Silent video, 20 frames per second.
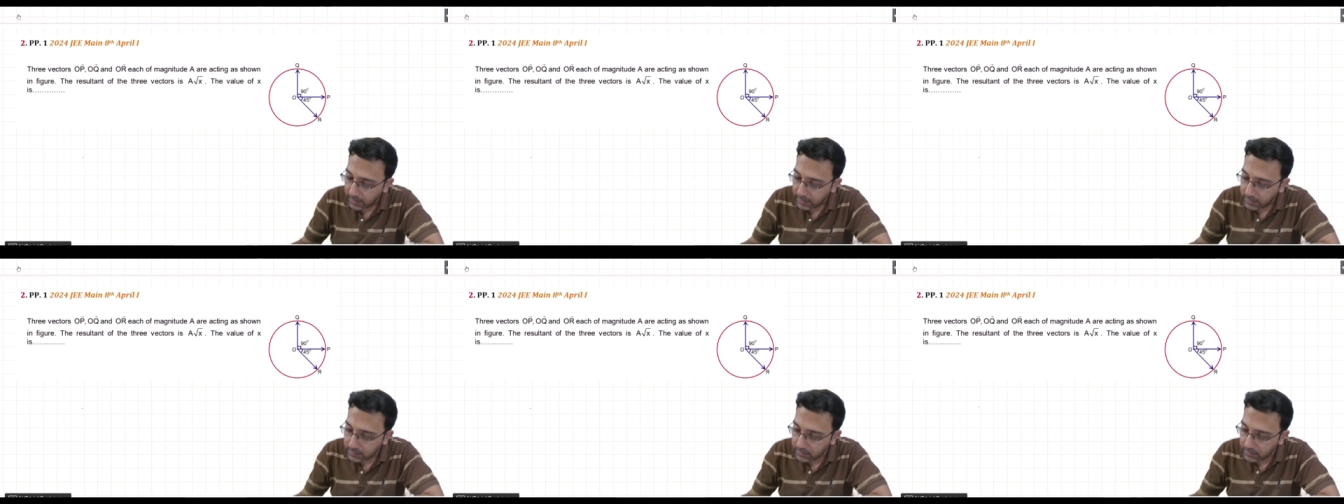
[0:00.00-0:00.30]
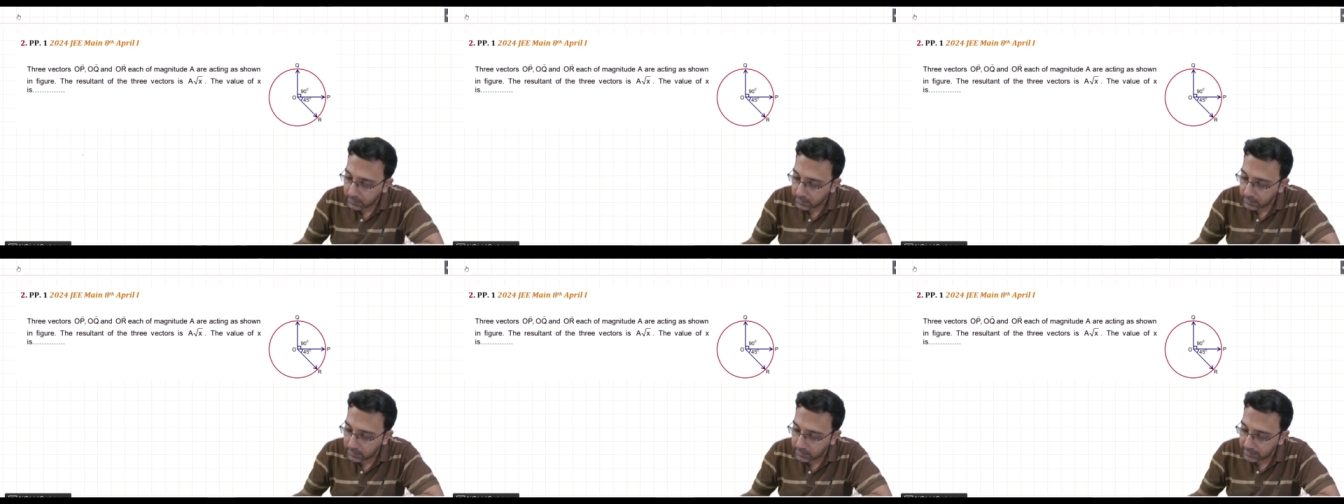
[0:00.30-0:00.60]

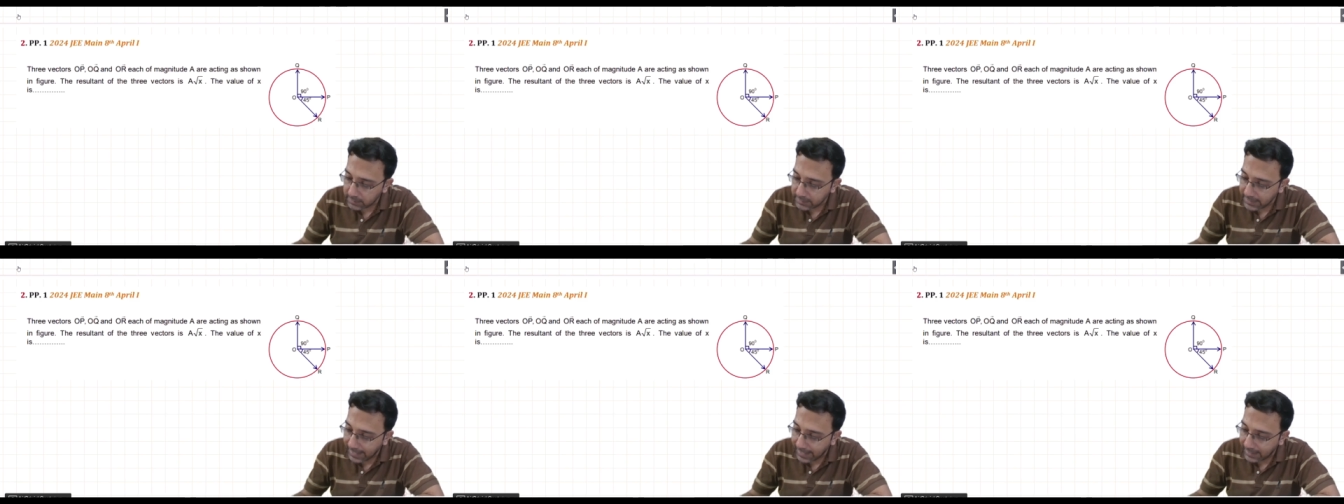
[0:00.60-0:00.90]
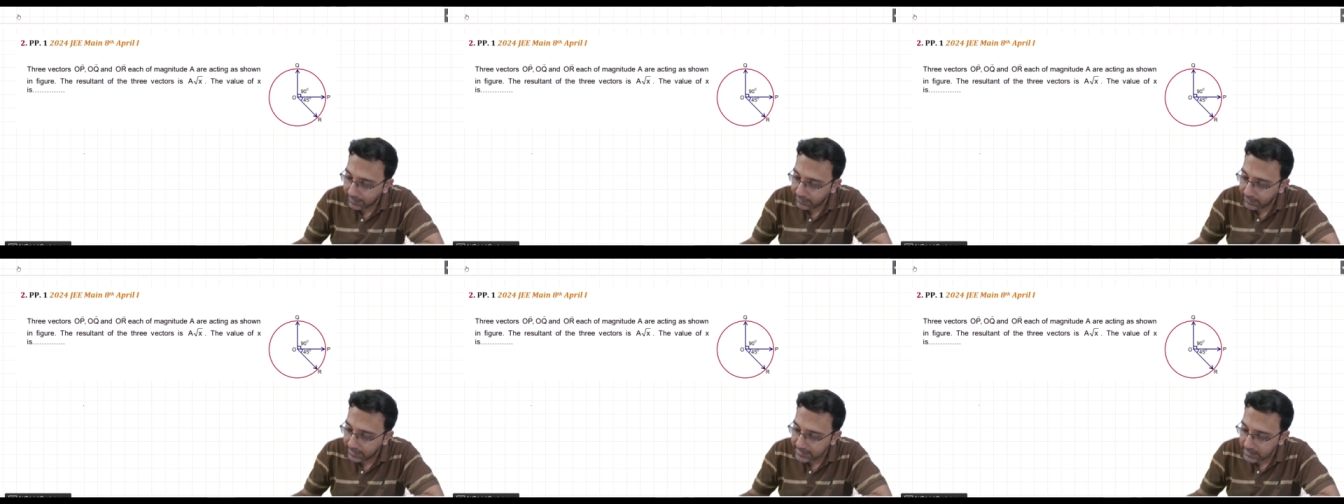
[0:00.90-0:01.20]
So
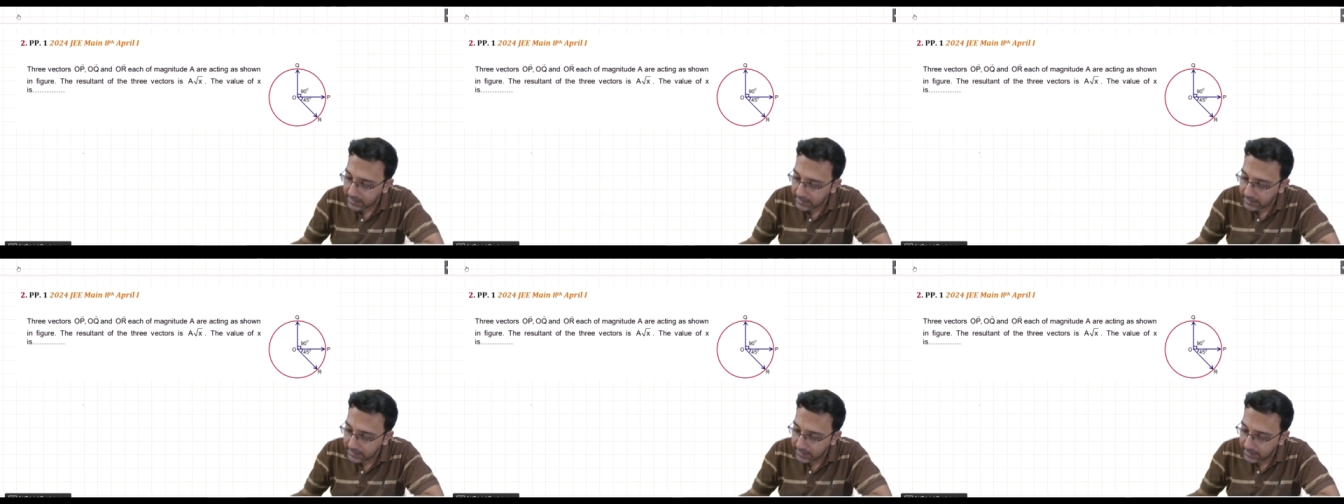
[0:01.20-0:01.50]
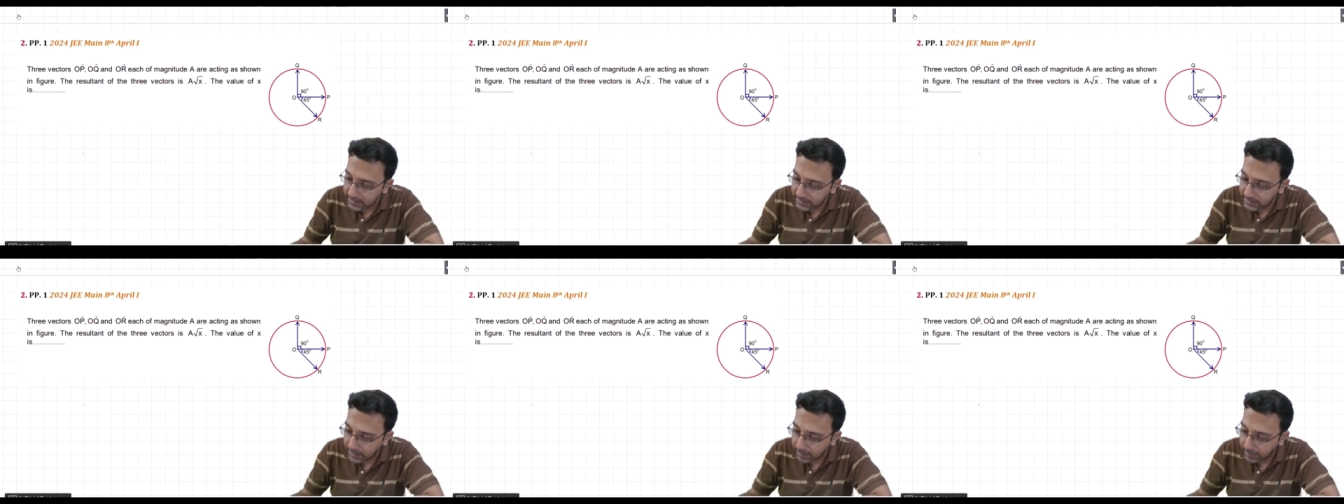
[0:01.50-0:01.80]
that
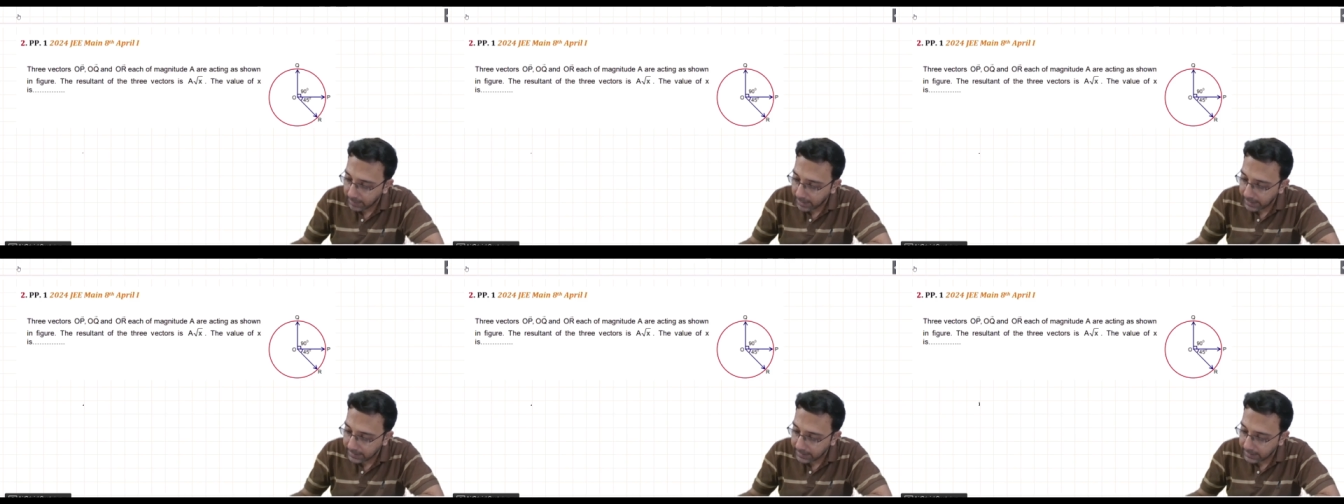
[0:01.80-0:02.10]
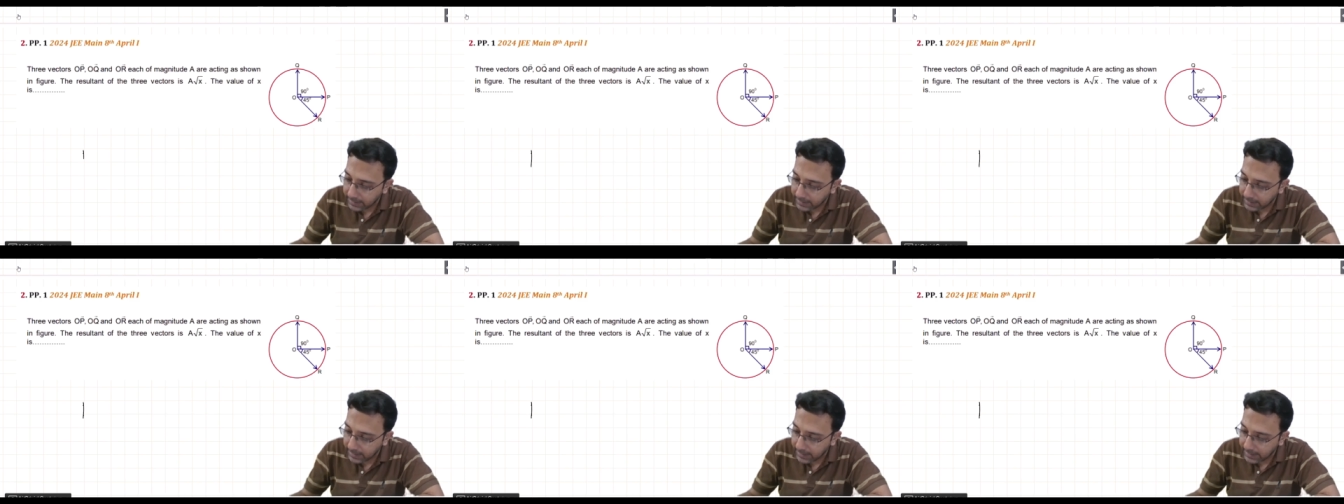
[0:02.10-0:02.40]
resultant I am
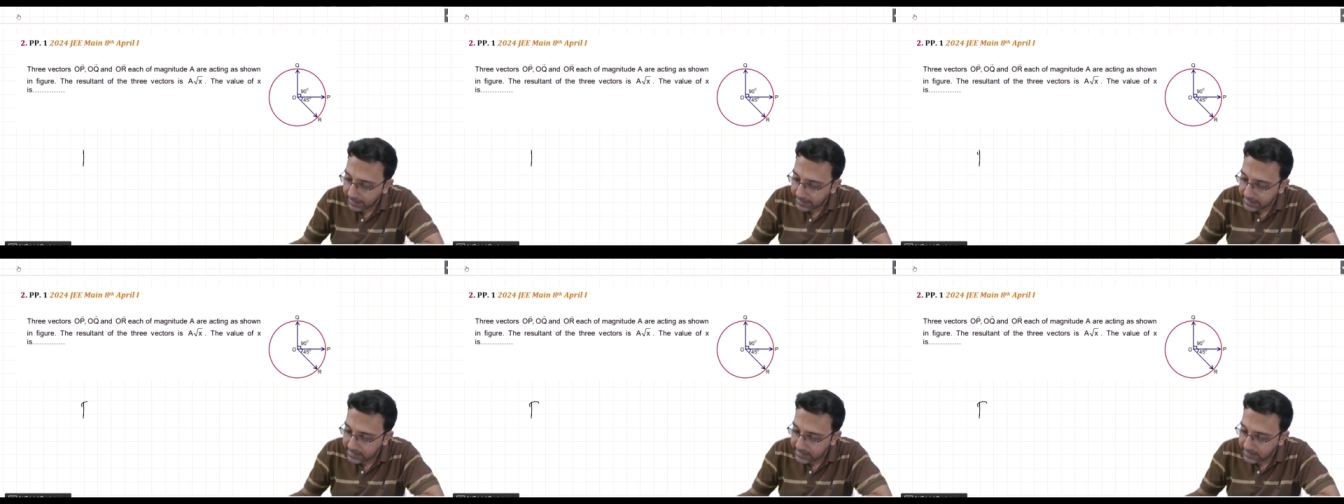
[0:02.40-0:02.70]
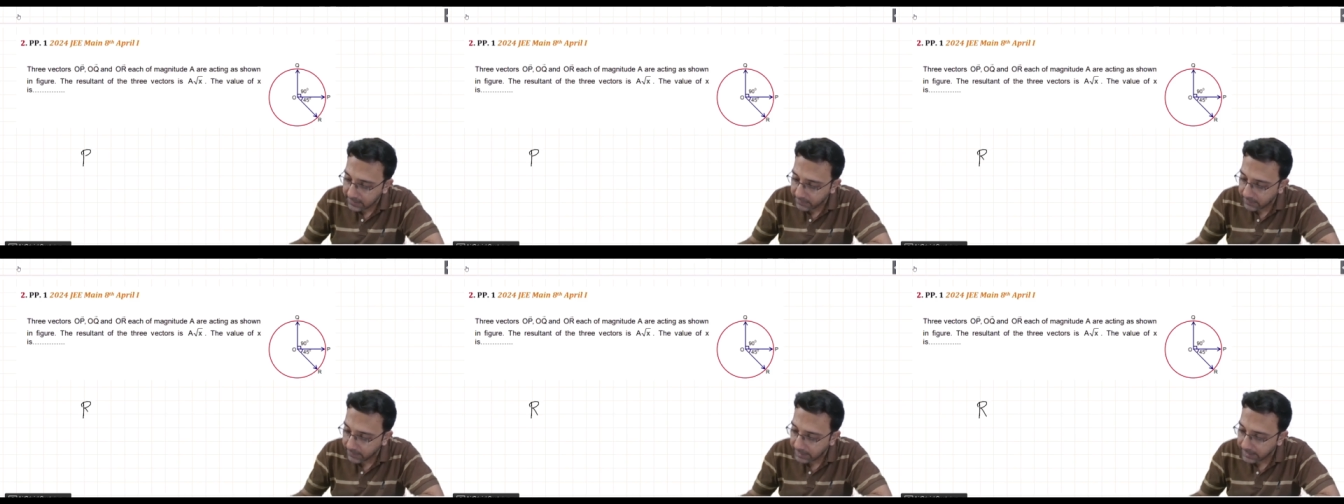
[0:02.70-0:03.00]
writing
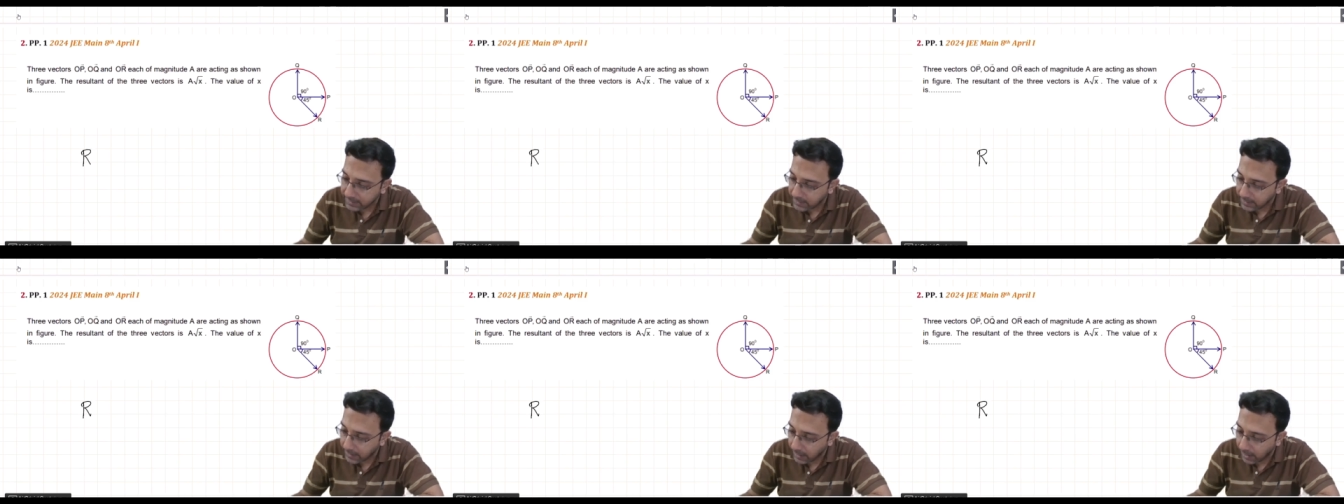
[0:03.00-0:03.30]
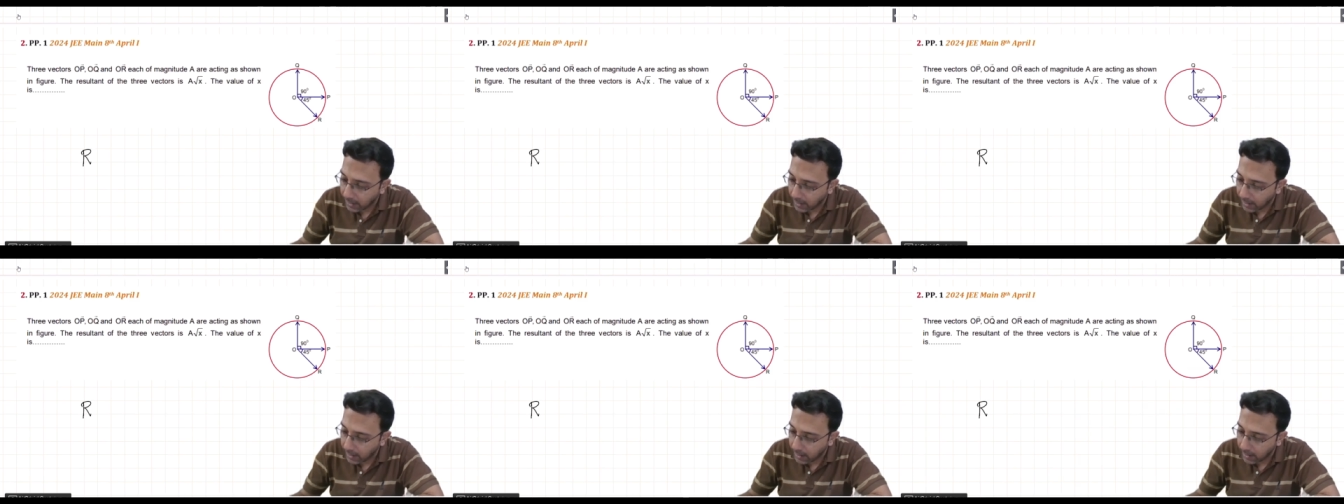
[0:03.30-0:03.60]
as vector
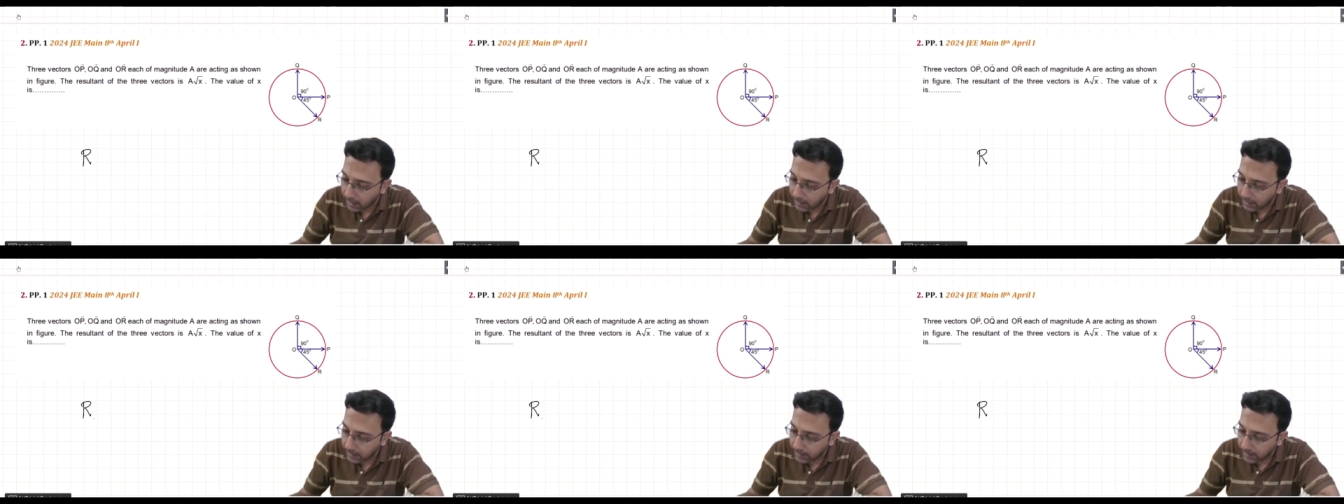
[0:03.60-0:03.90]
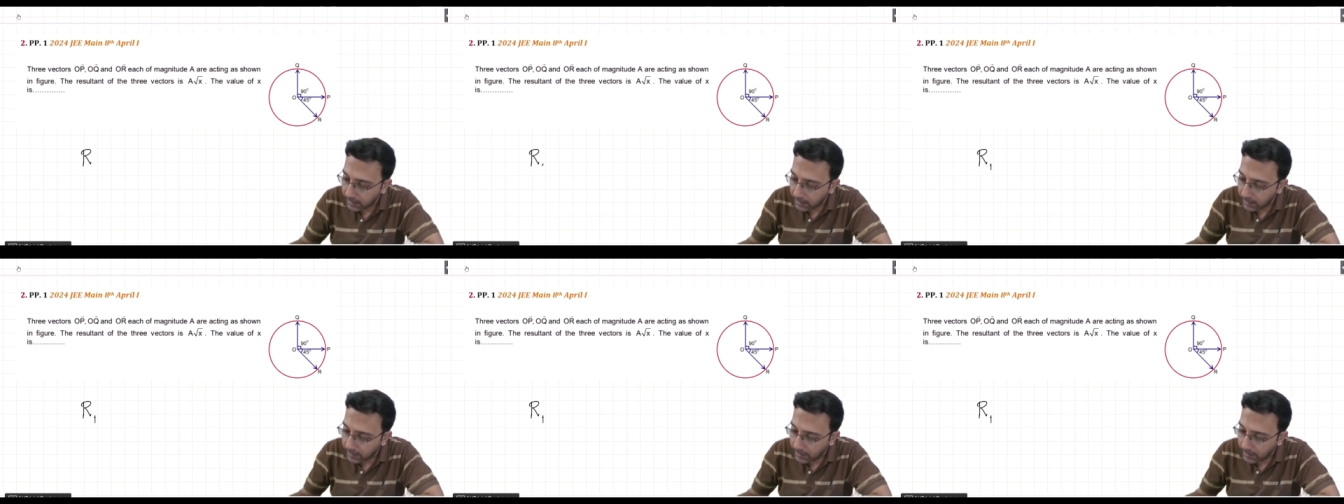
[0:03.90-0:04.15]
R